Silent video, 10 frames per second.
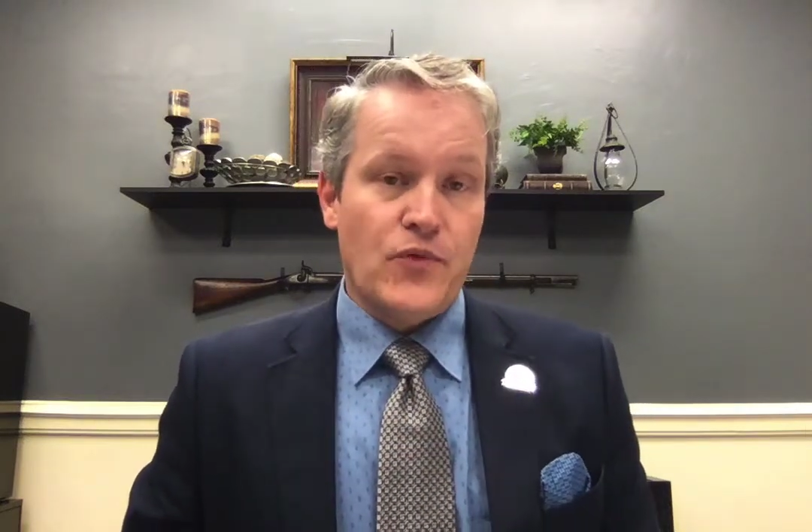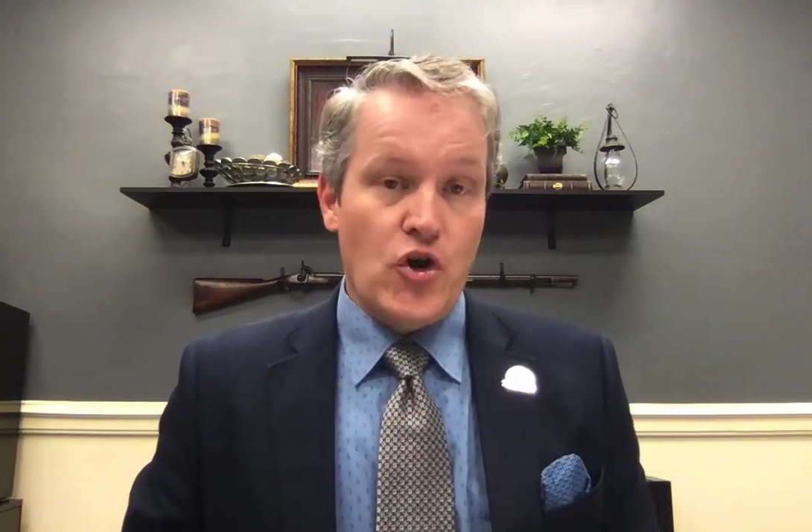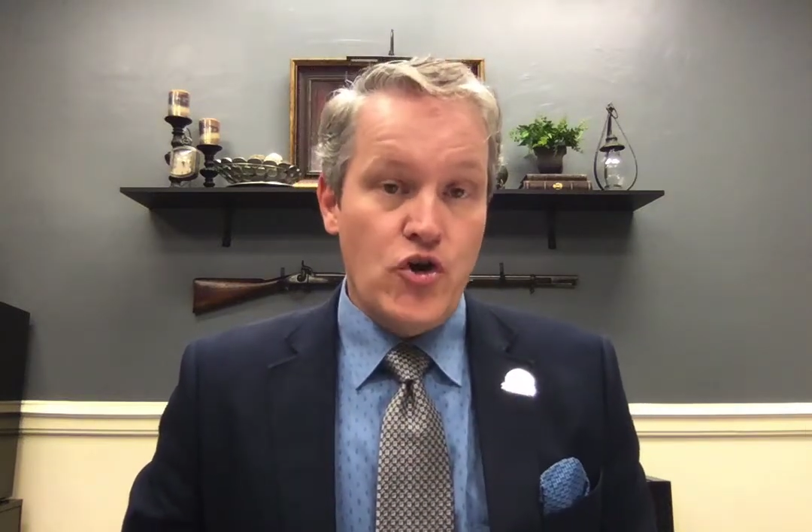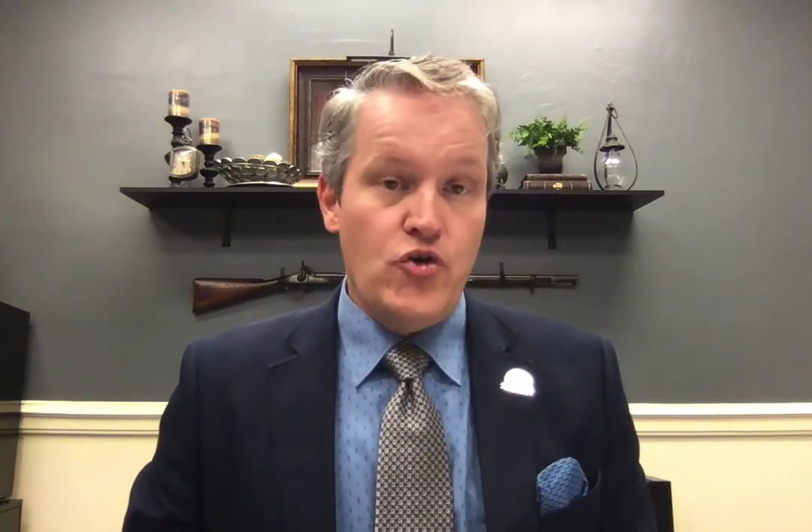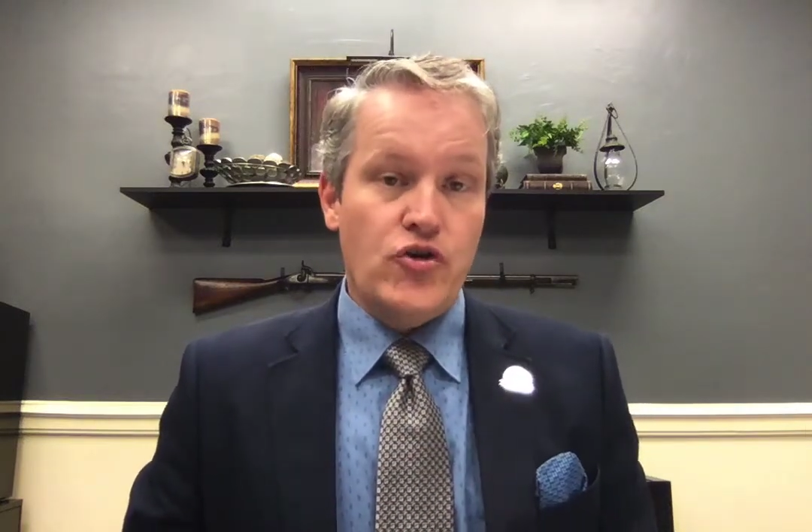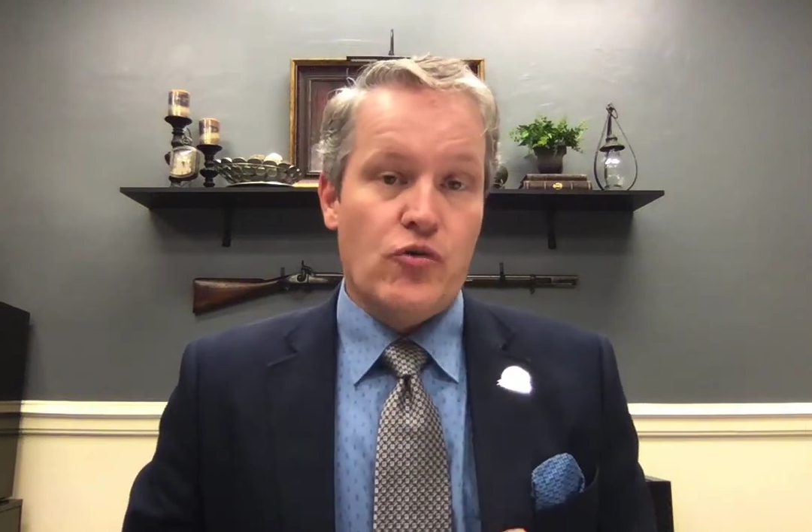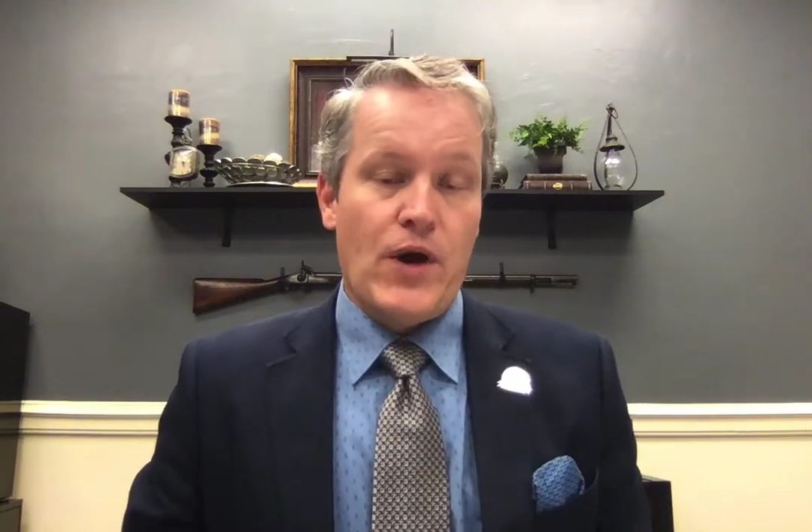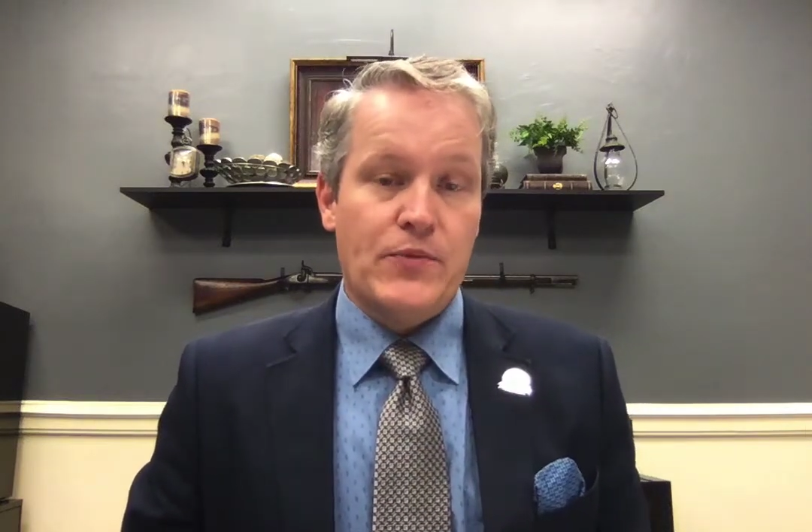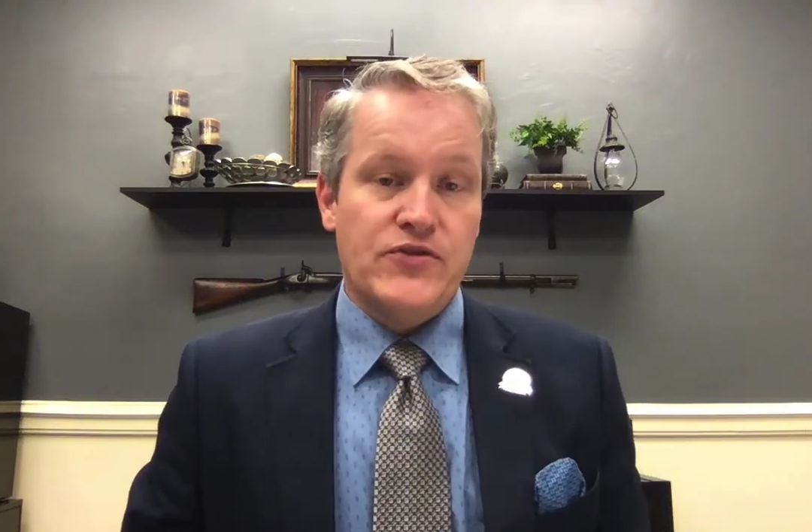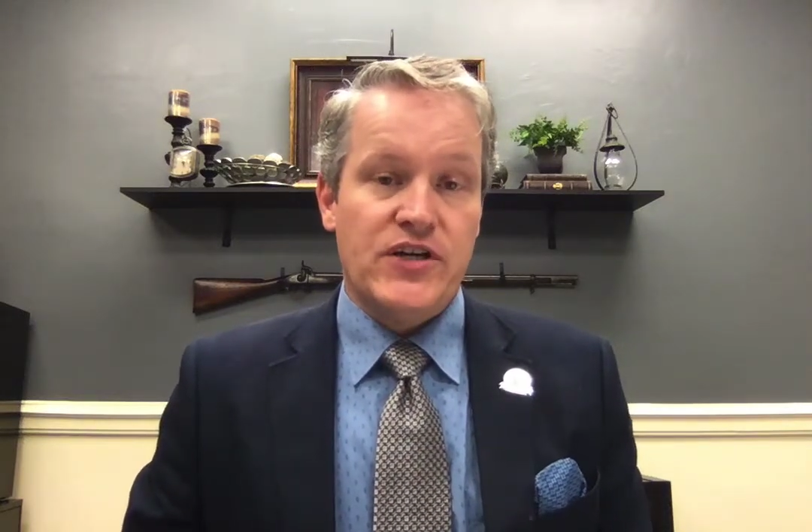who your
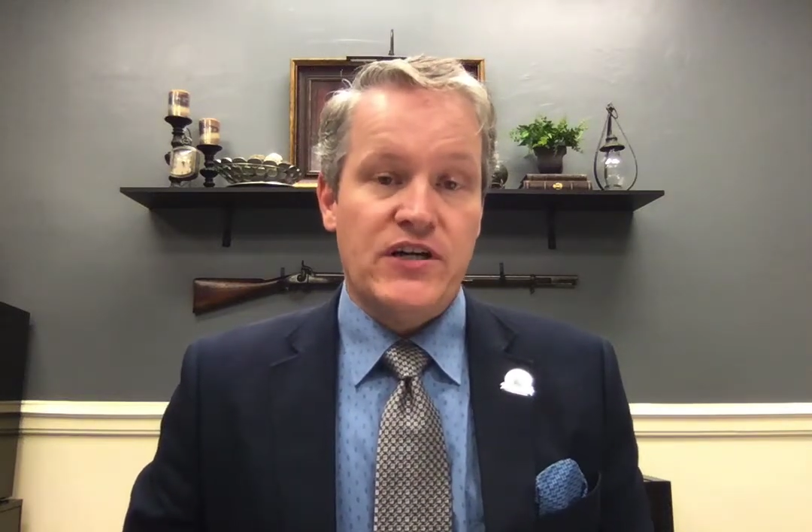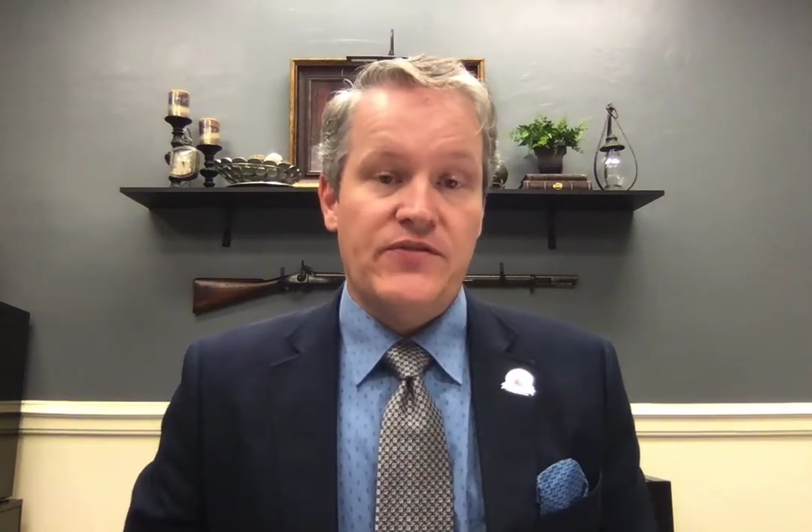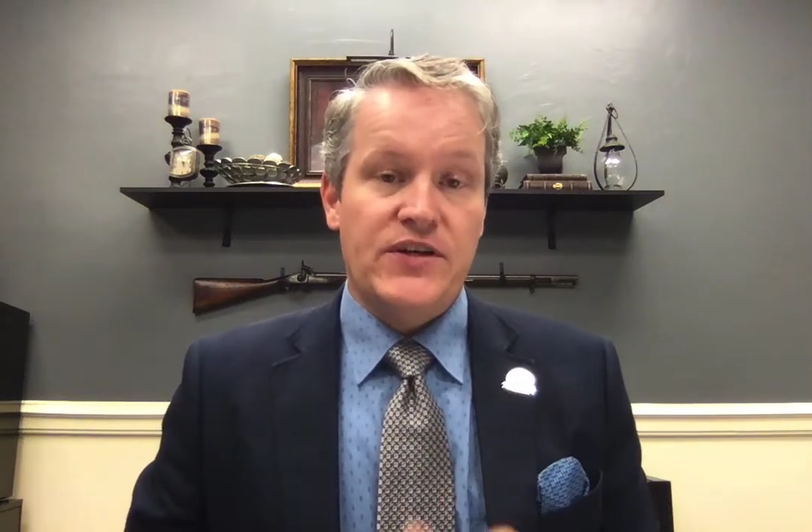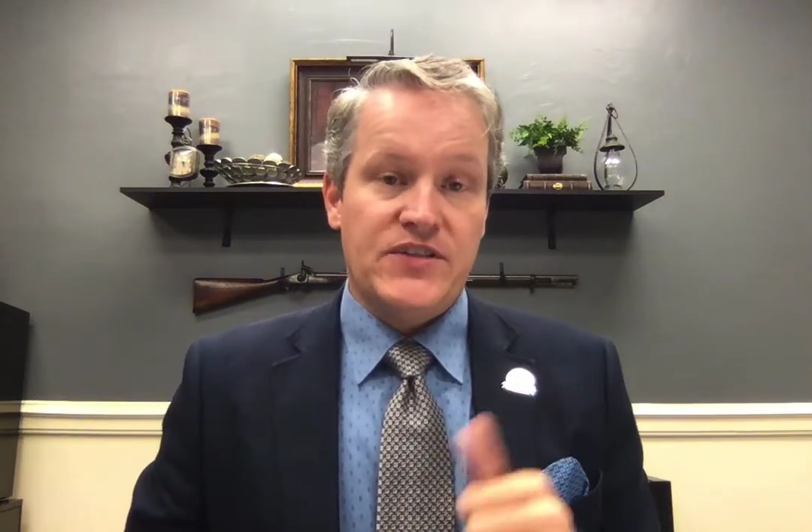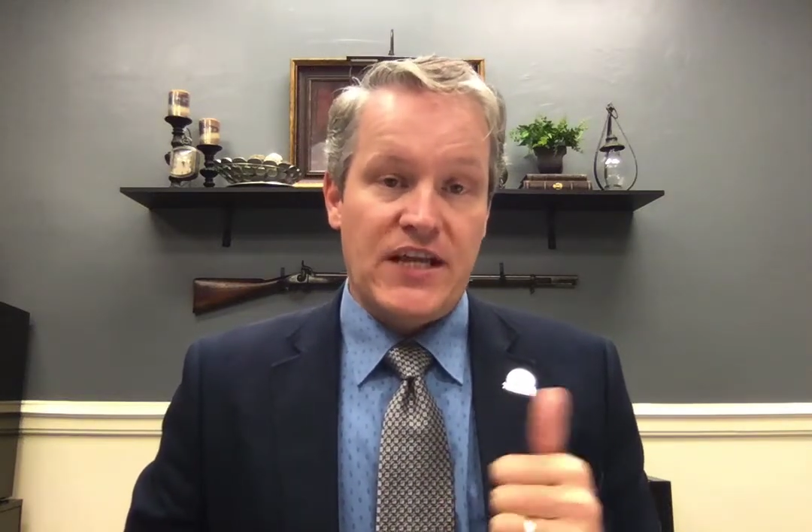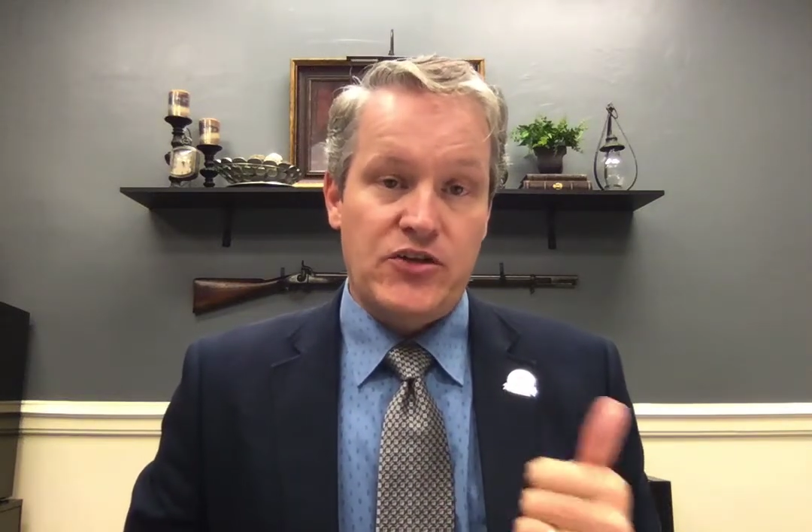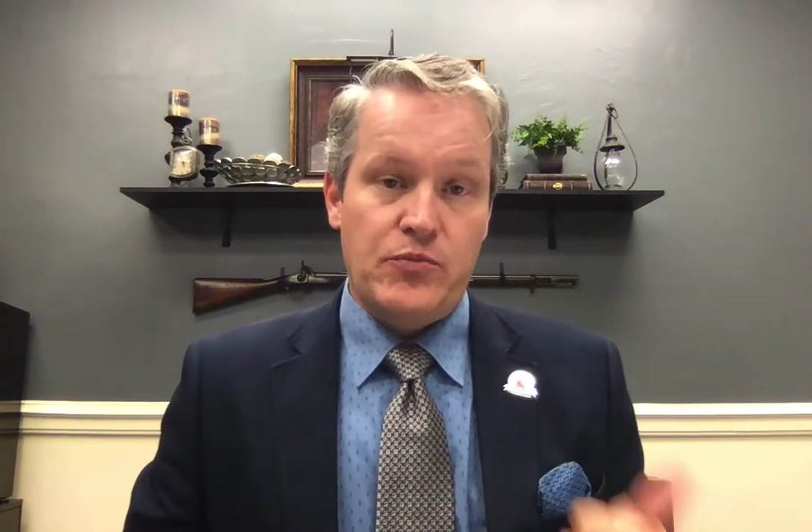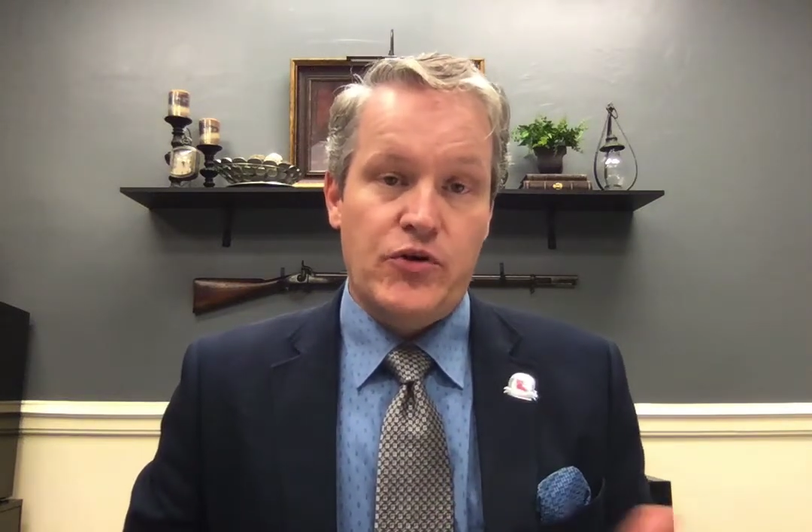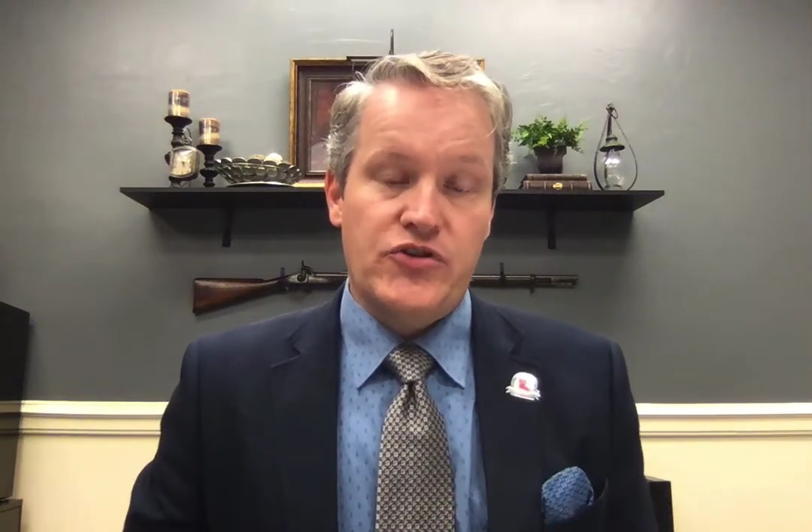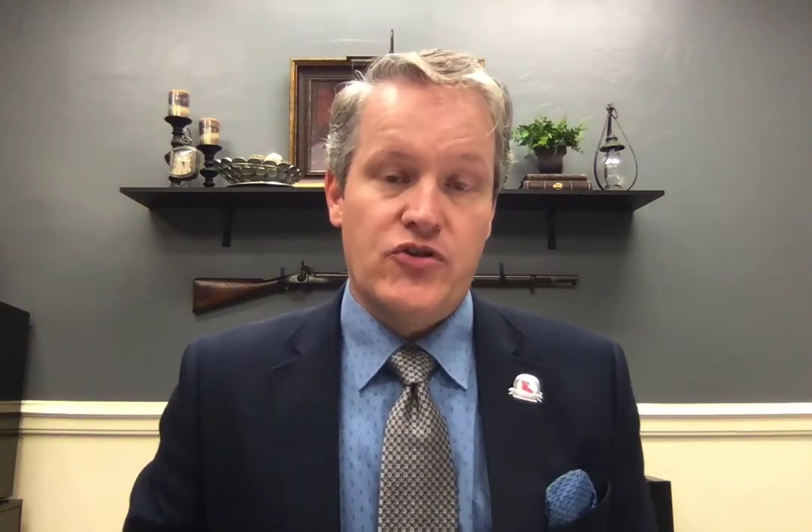representative is and to
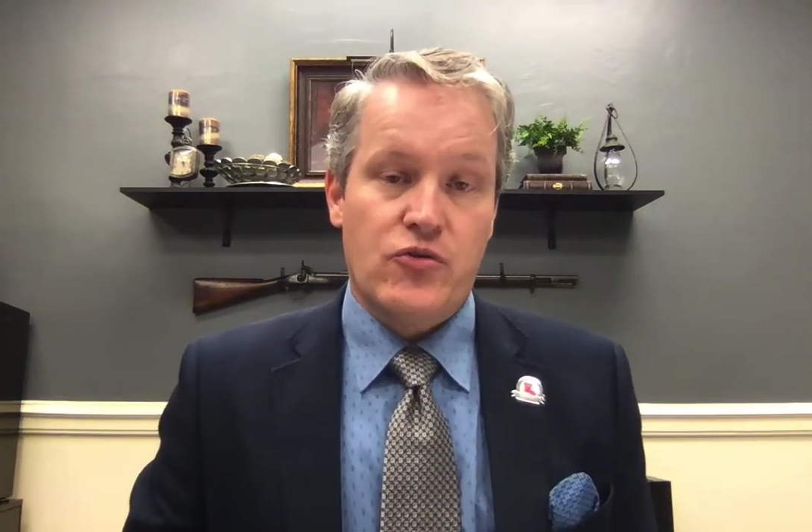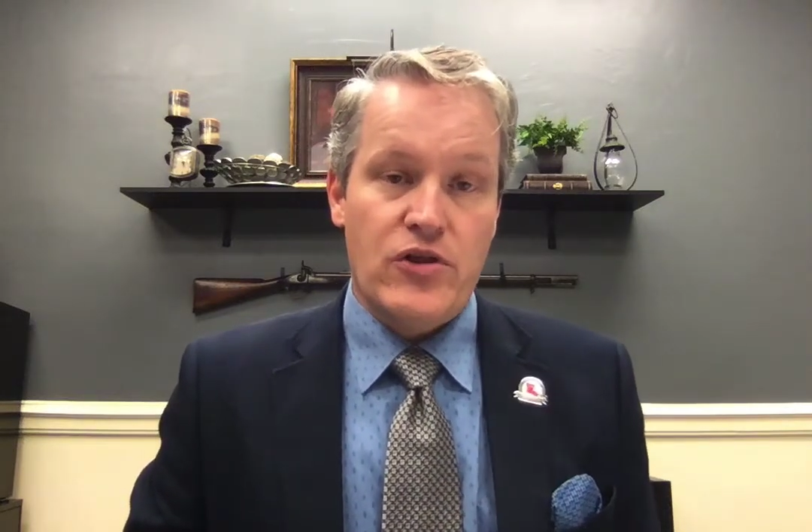put you through